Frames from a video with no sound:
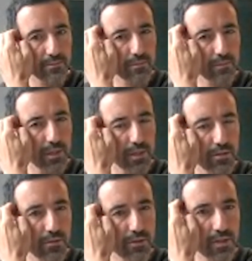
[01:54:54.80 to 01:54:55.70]
Okay,
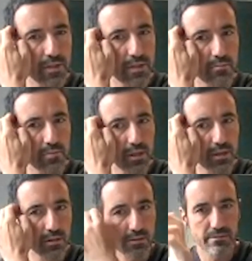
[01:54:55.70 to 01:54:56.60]
so this is
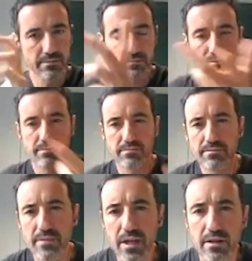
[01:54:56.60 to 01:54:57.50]
simply
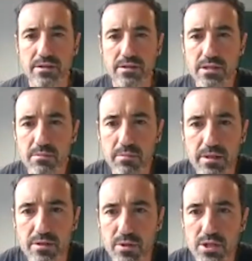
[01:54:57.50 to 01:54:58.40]
I've simply
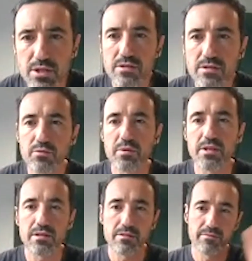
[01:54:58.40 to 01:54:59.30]
switched its full
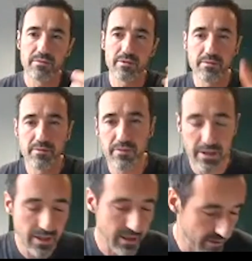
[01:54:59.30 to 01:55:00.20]
meaning,
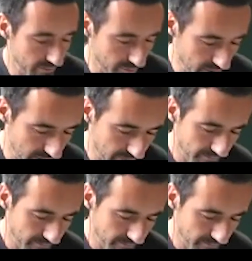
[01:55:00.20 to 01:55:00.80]
finite full meaning.